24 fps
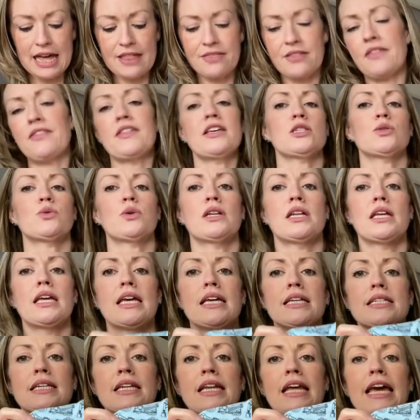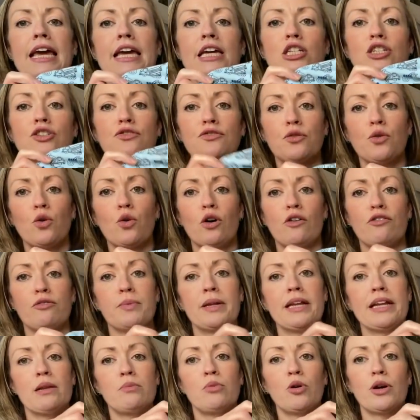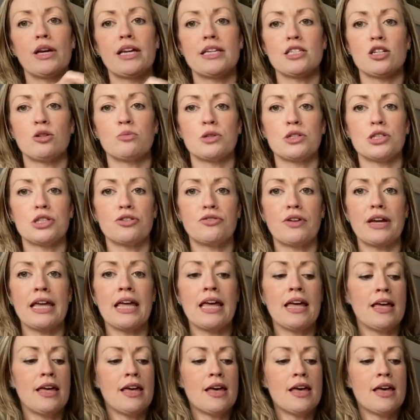And then this one is an age 4 for my little boy. He's almost 3.